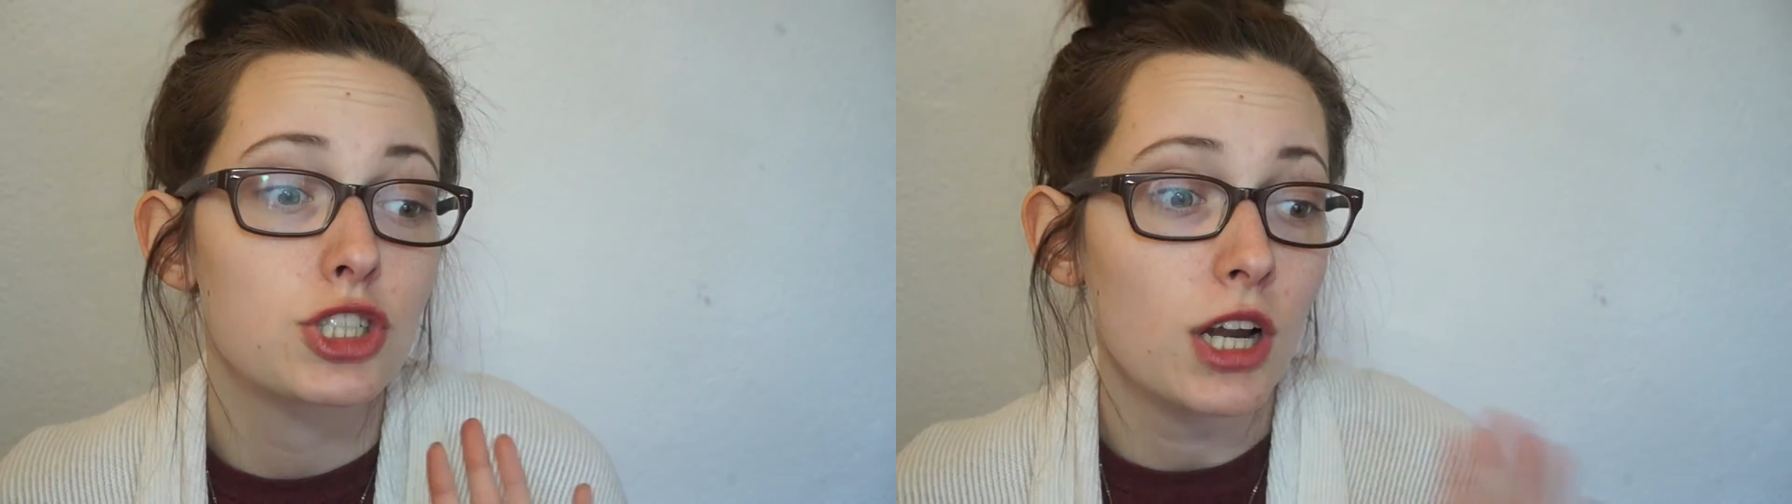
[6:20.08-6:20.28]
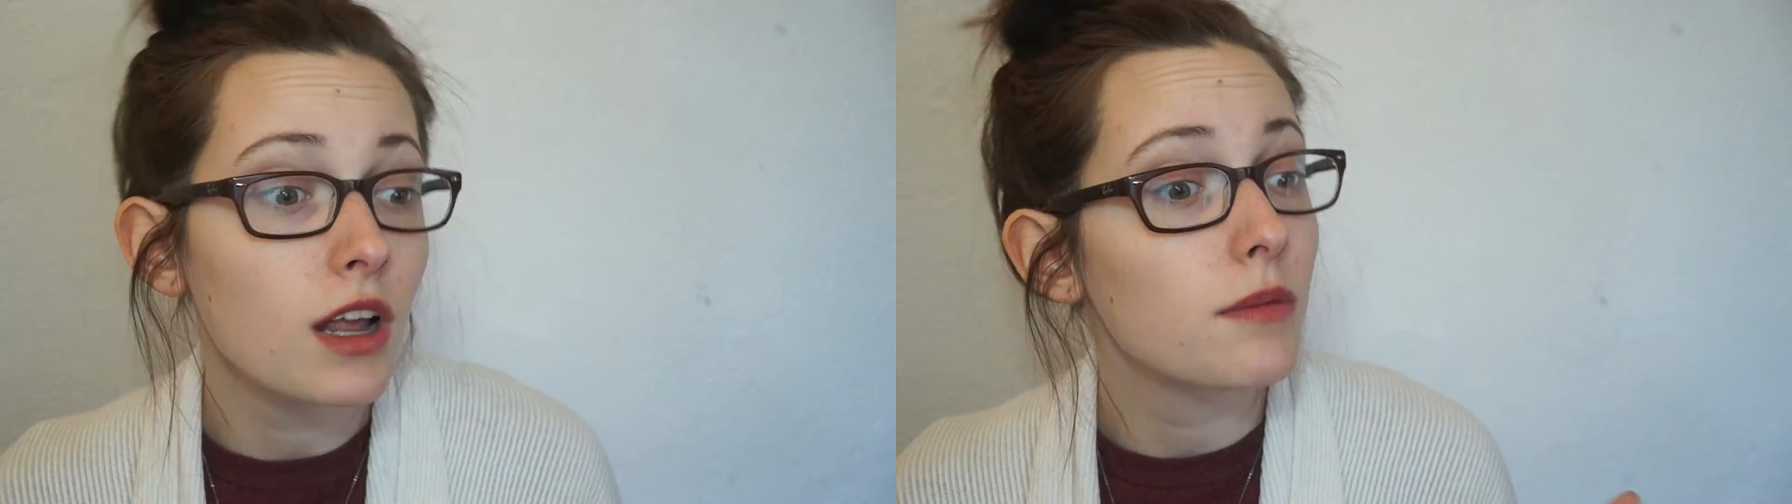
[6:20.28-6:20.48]

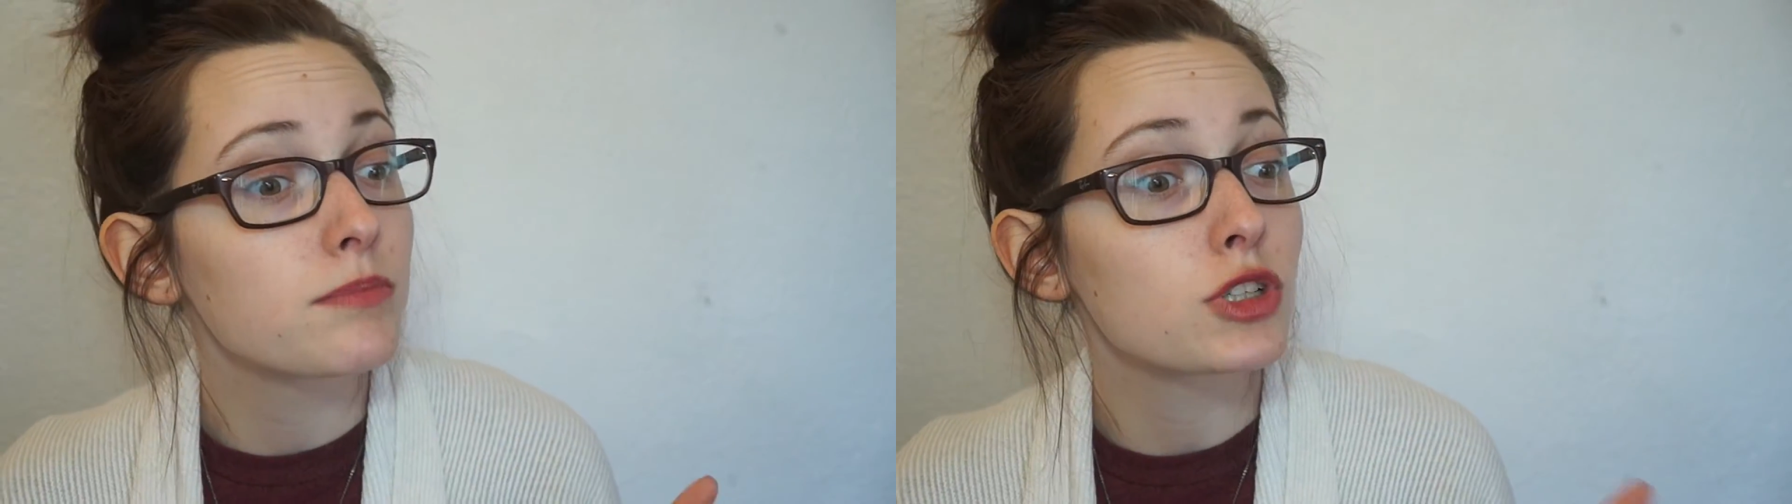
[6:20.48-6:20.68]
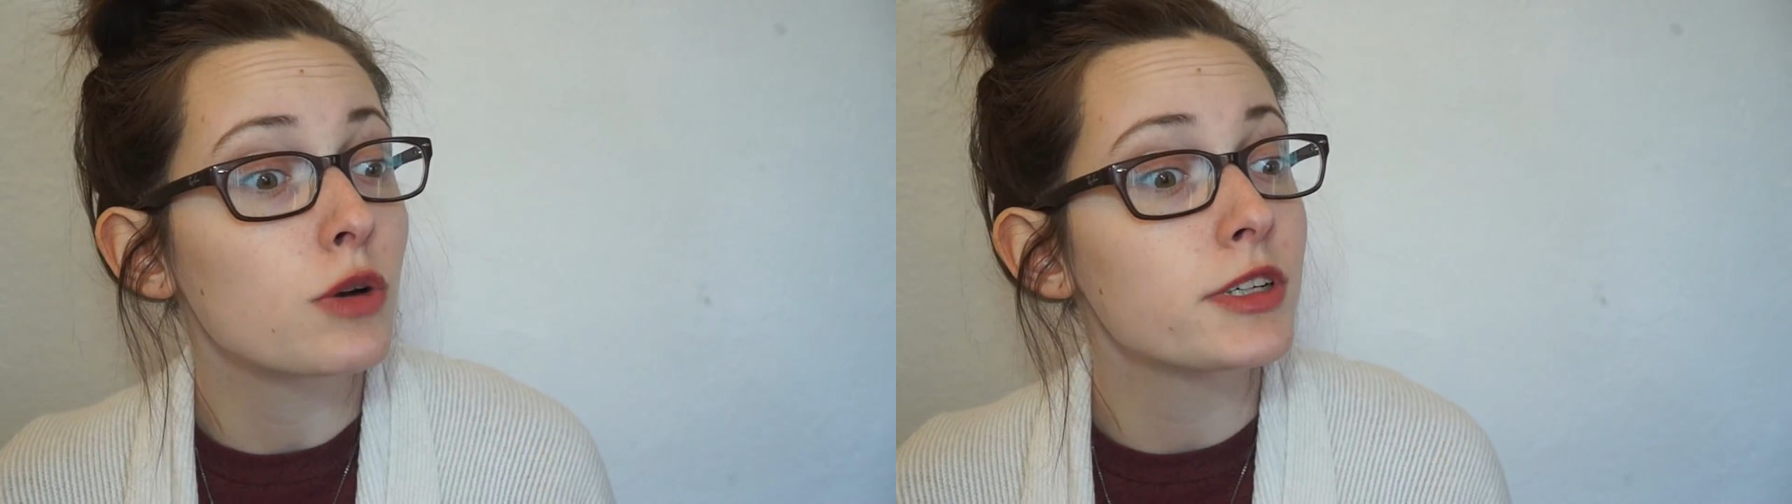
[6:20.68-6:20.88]
shut
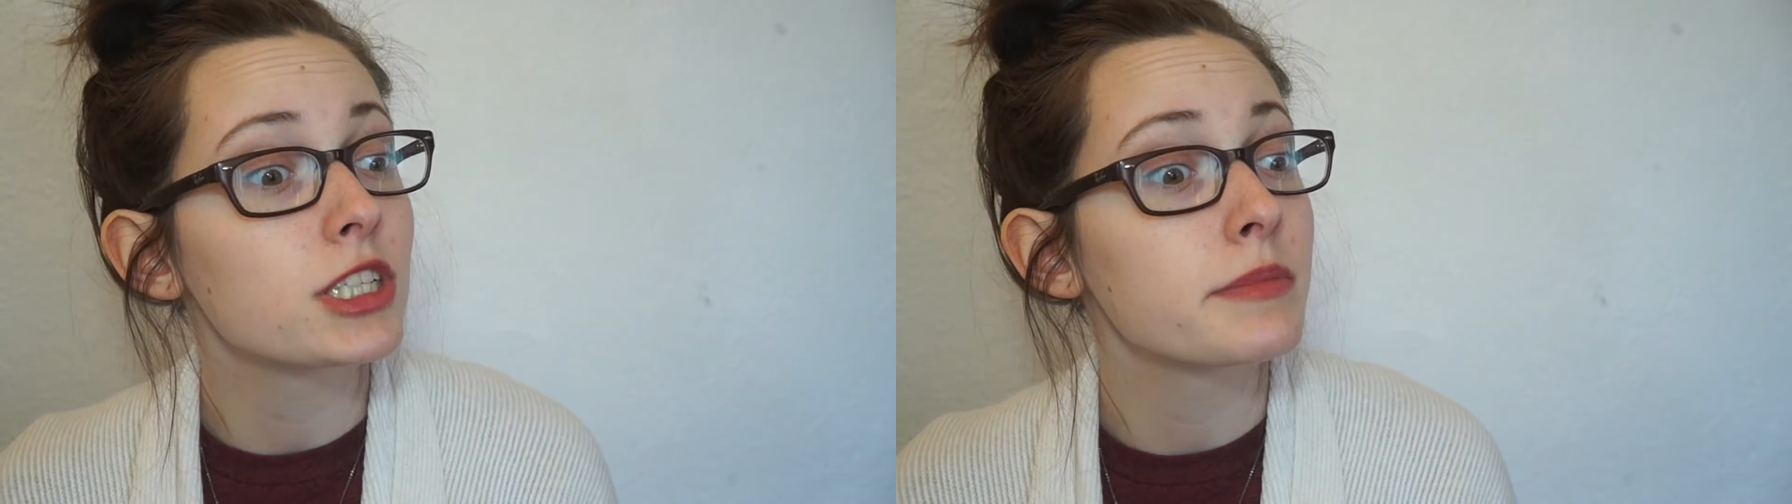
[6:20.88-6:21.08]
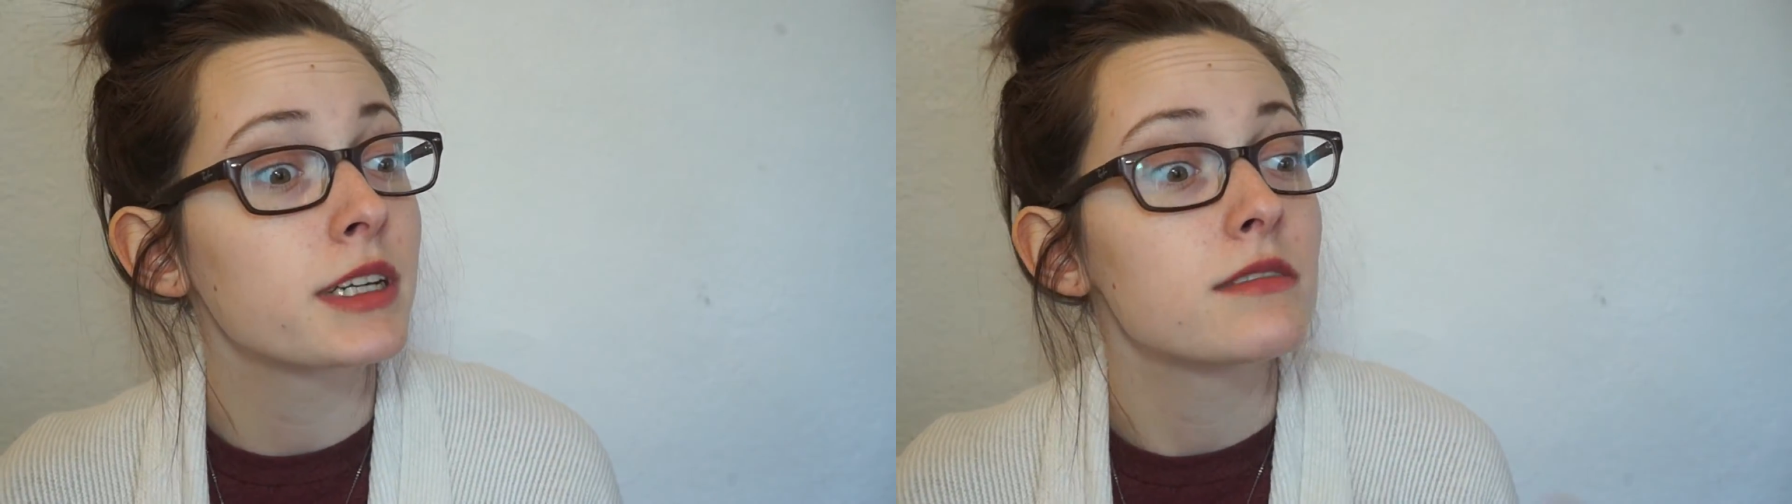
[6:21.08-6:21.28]
up, show me
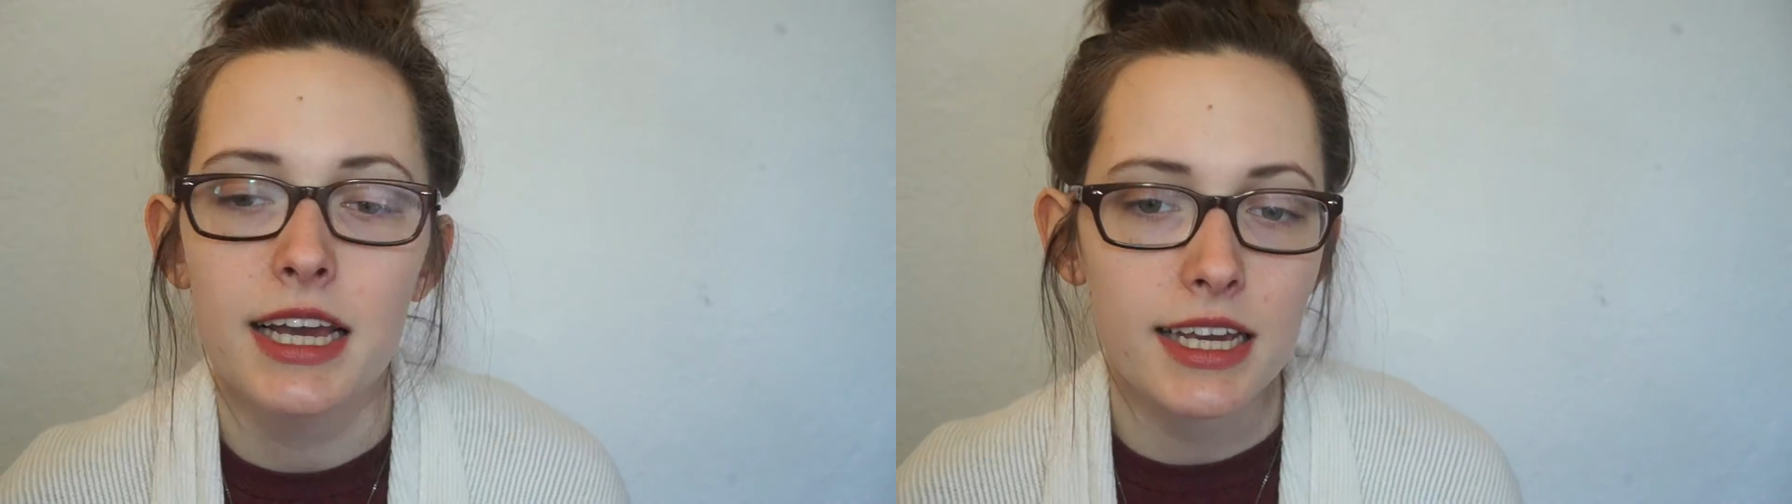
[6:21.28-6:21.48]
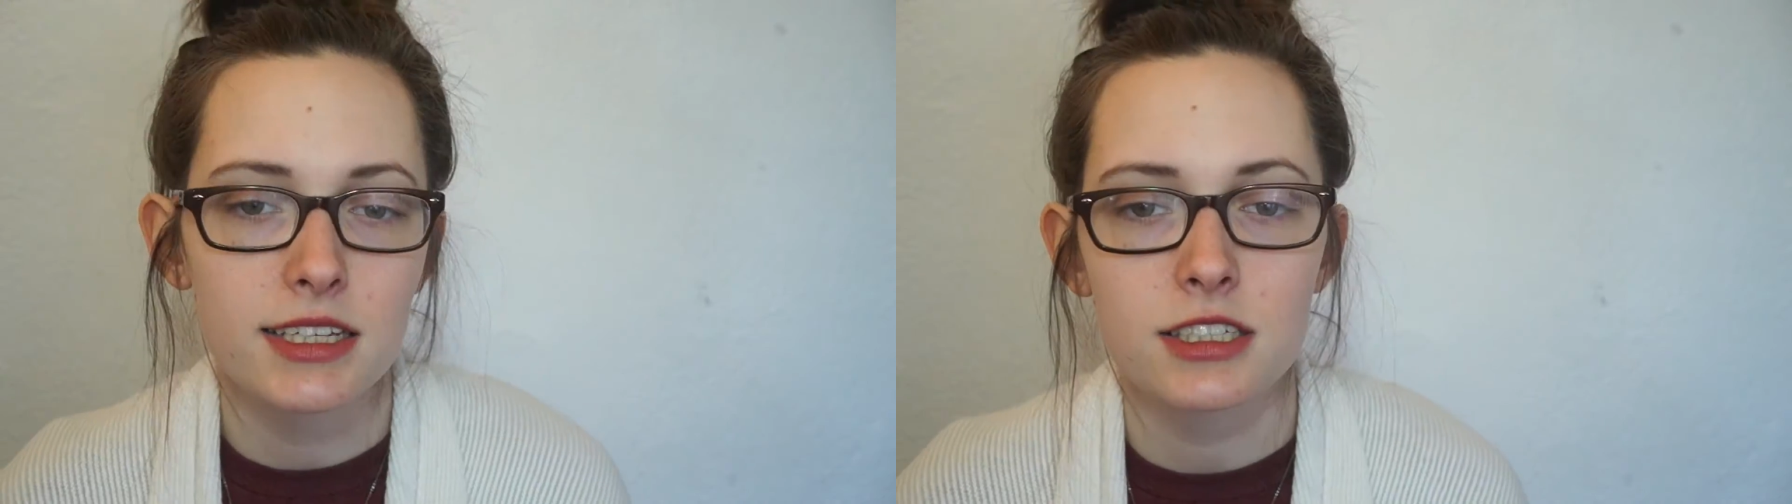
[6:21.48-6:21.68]
Jimmy.
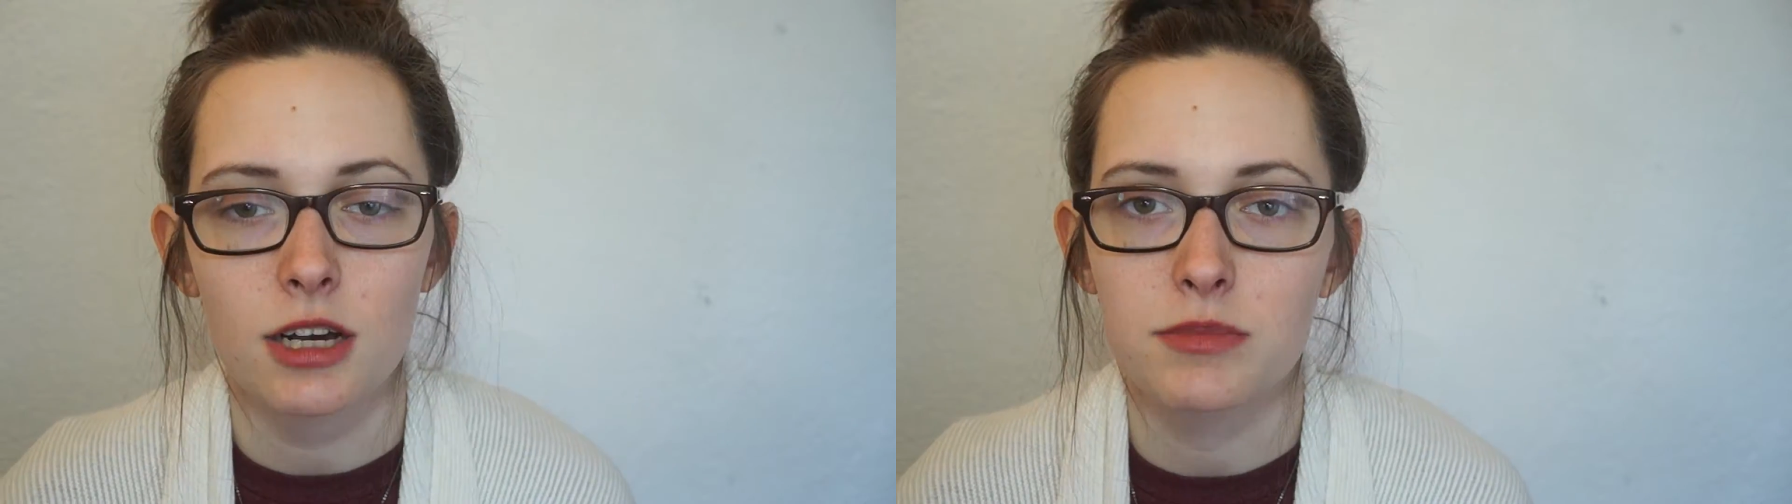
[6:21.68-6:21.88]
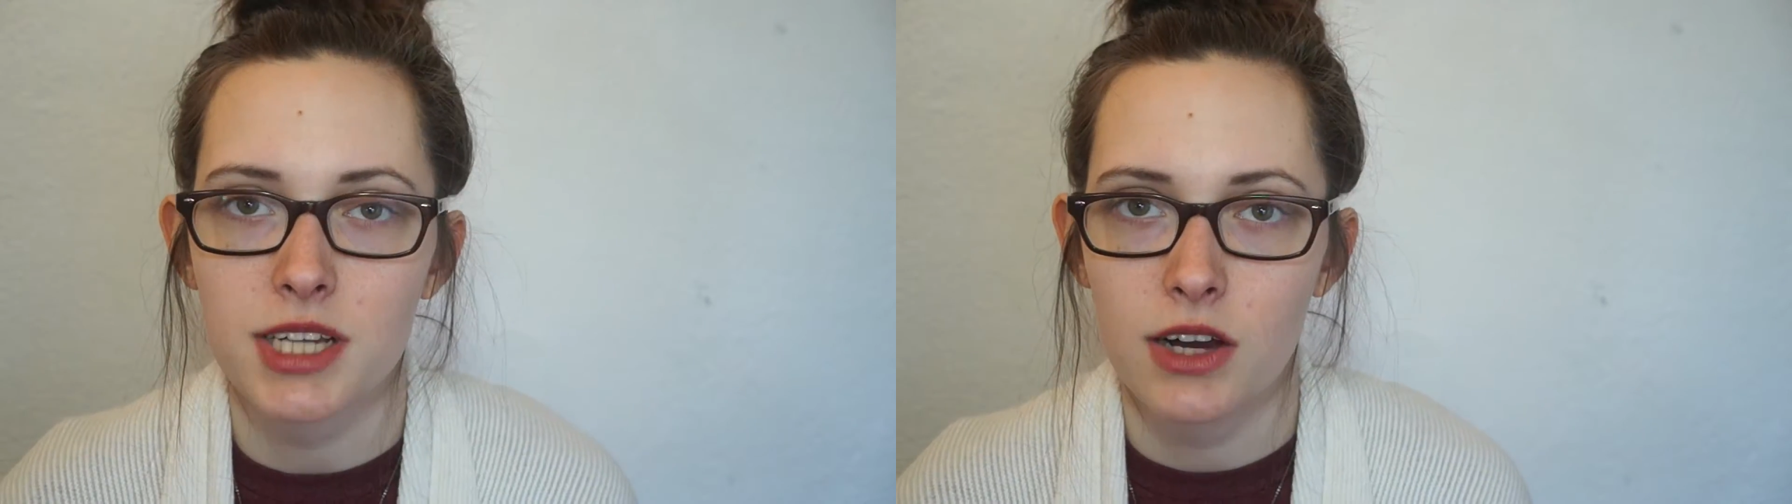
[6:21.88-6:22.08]
Higgins
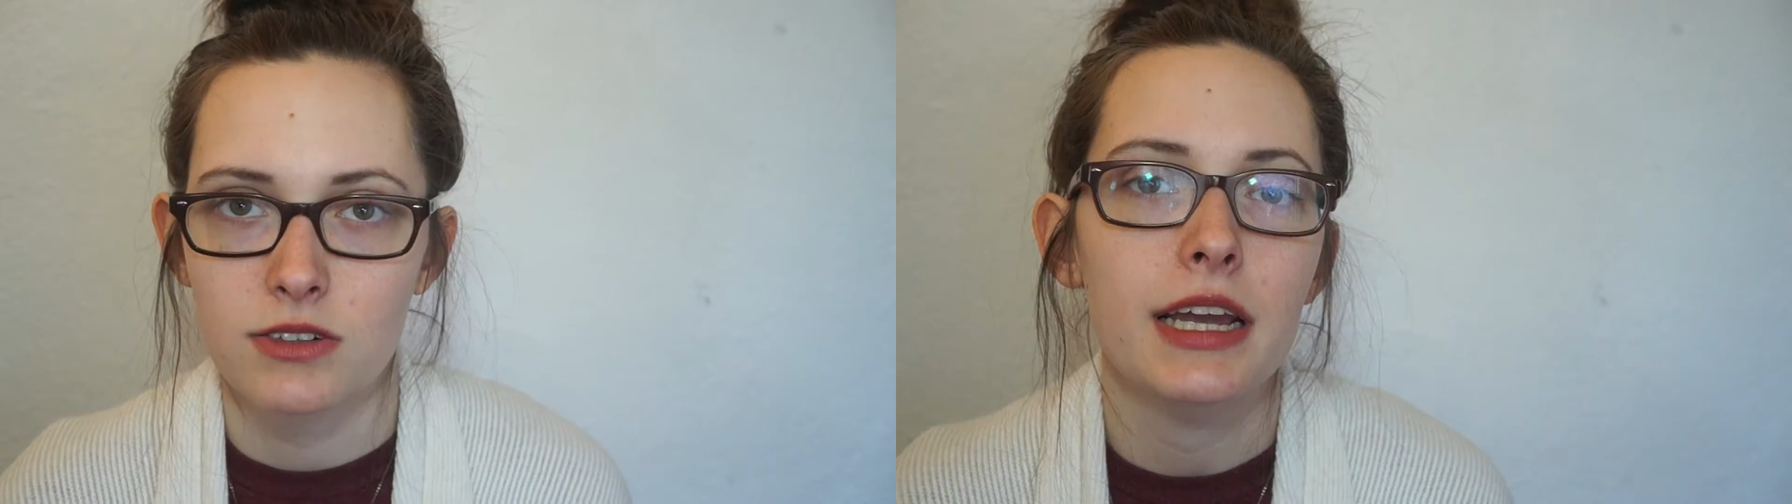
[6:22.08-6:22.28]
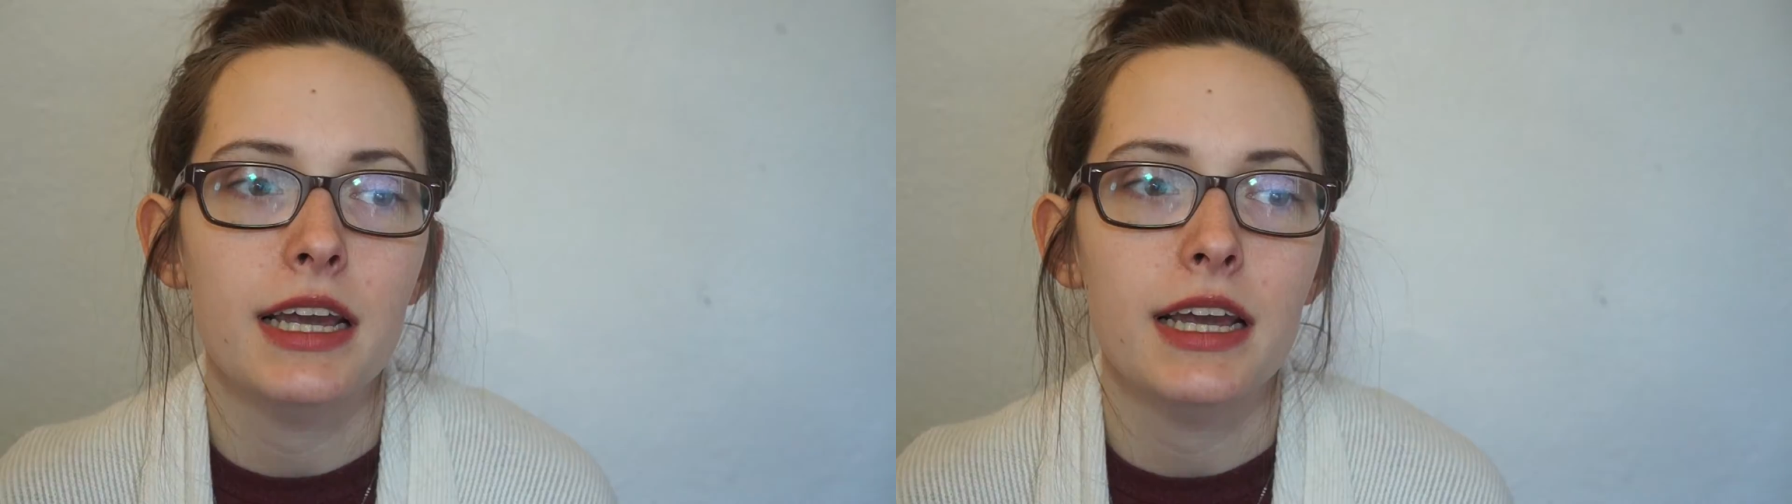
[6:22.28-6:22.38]
comes out.